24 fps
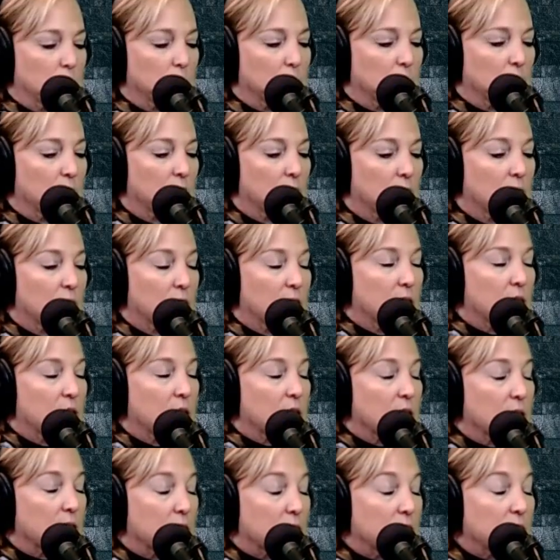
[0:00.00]
But
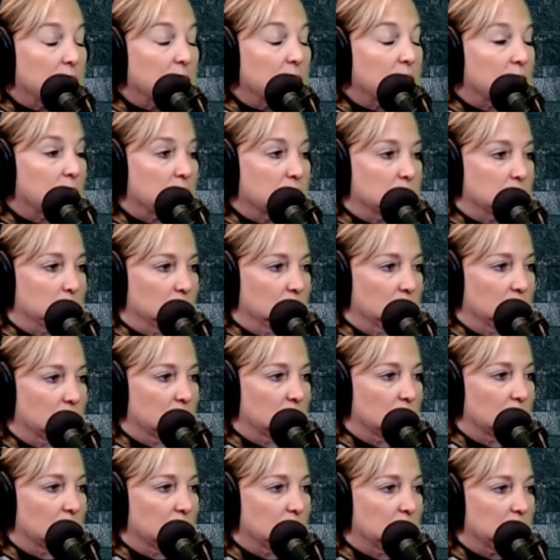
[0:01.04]
it has
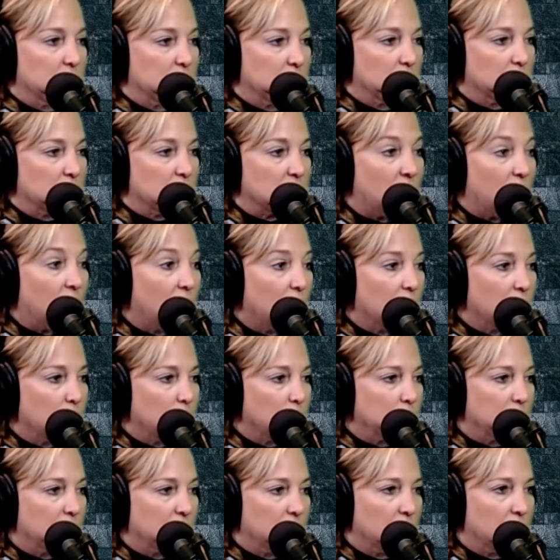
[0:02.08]
been the most
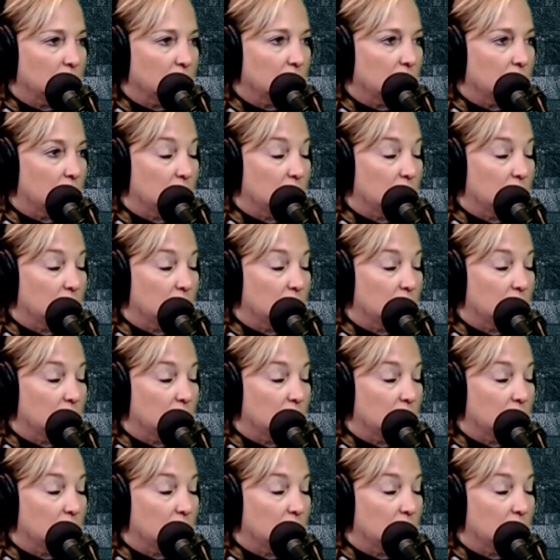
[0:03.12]
eye-opening,